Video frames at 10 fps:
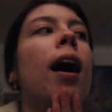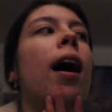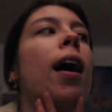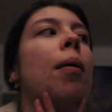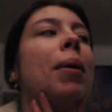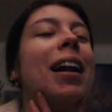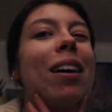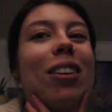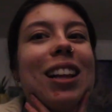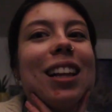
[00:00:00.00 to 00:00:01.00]
And
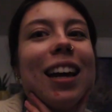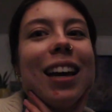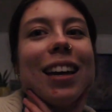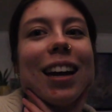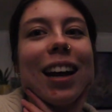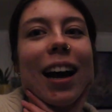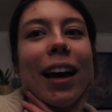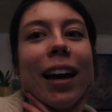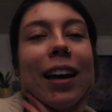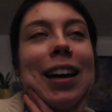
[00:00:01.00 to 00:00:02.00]
I really like it.
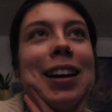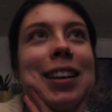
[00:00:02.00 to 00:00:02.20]
I